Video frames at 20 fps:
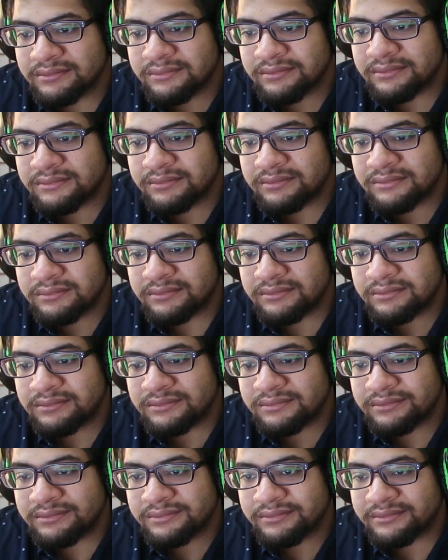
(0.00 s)

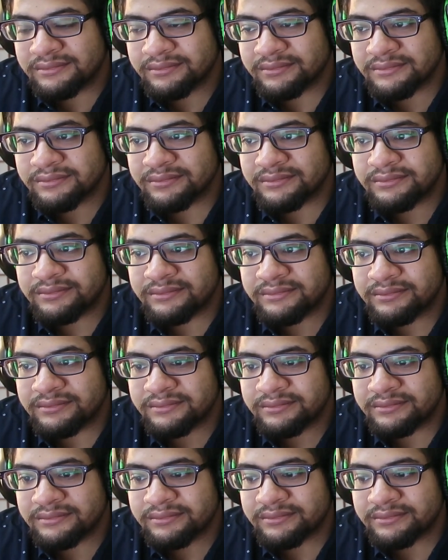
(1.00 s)
Nobody speaks.